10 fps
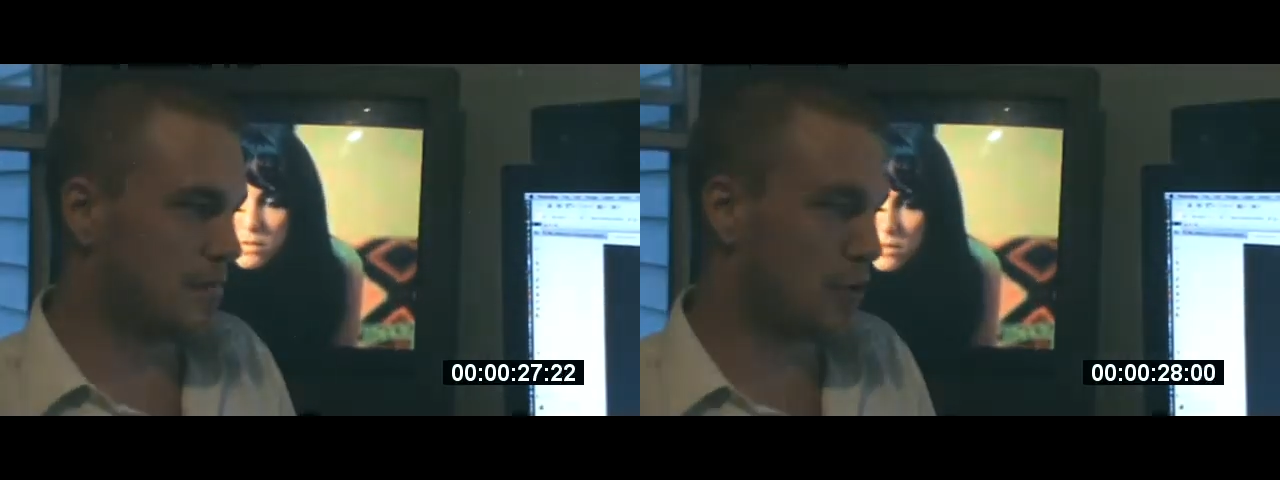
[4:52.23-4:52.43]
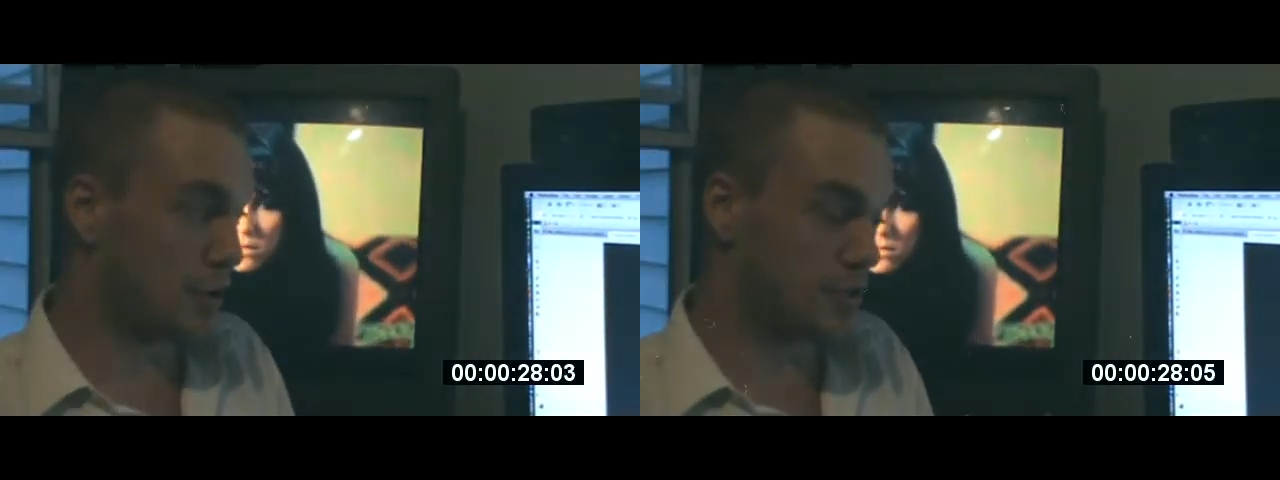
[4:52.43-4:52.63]

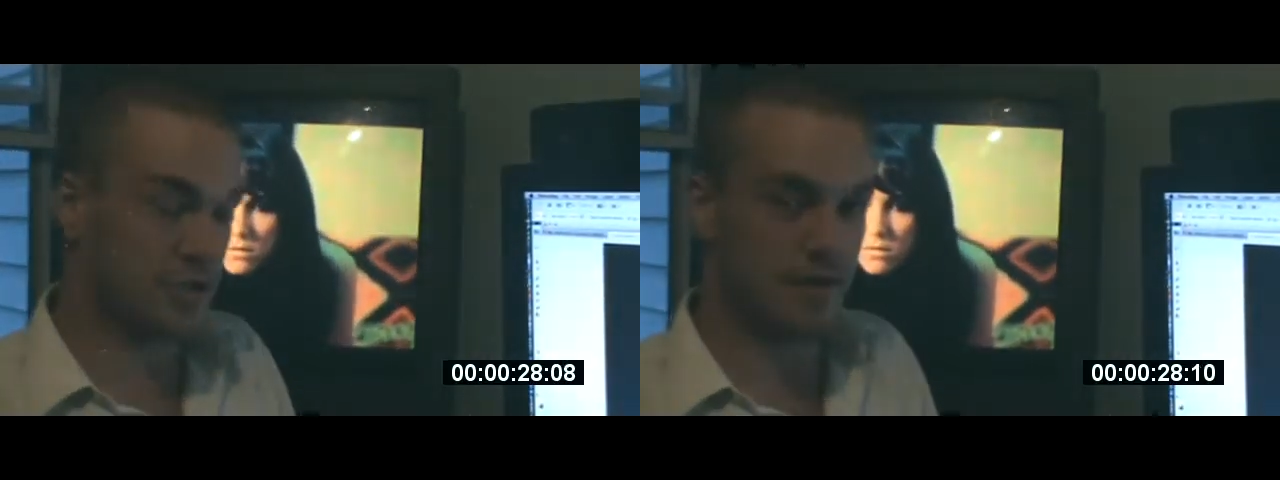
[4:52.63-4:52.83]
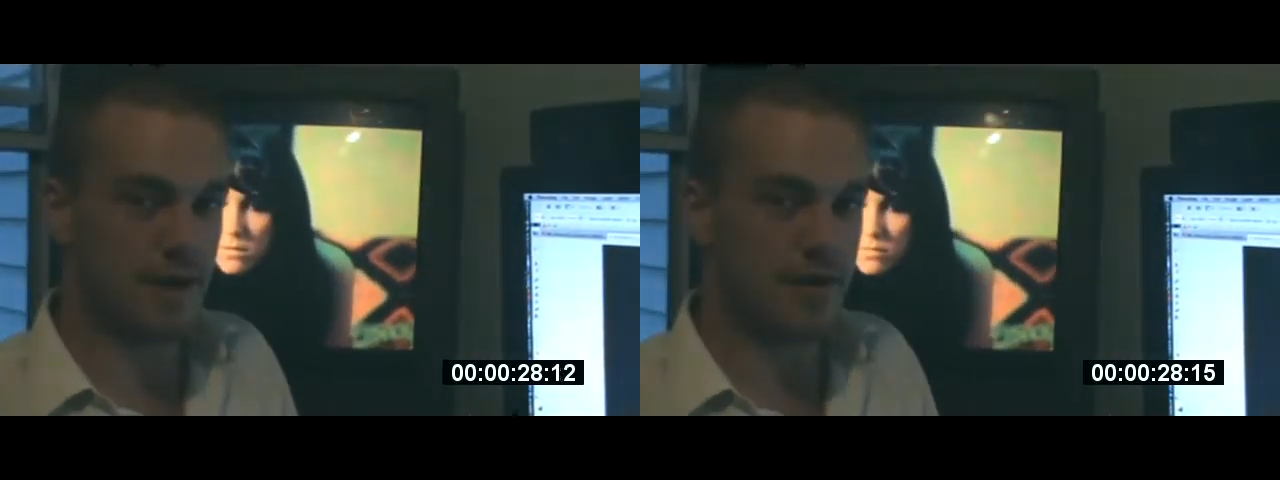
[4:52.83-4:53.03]

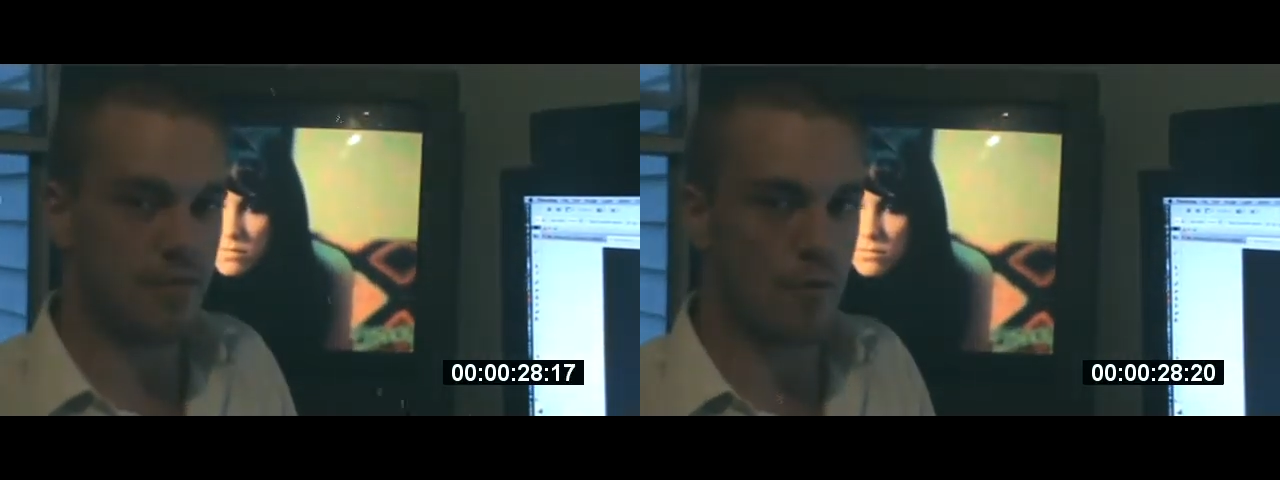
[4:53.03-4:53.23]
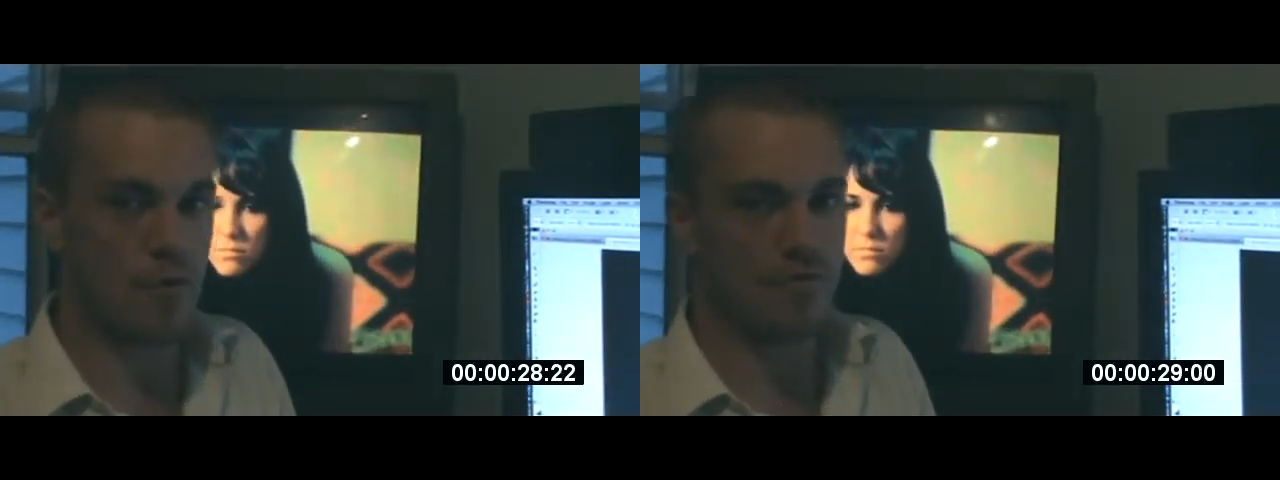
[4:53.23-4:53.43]
Personally, I'm
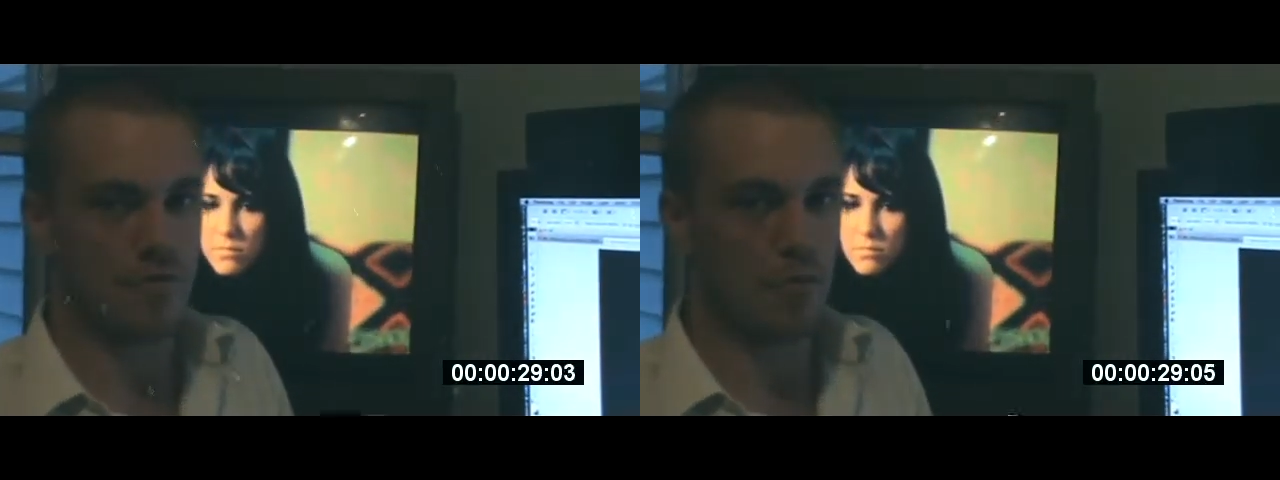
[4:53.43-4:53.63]
more of a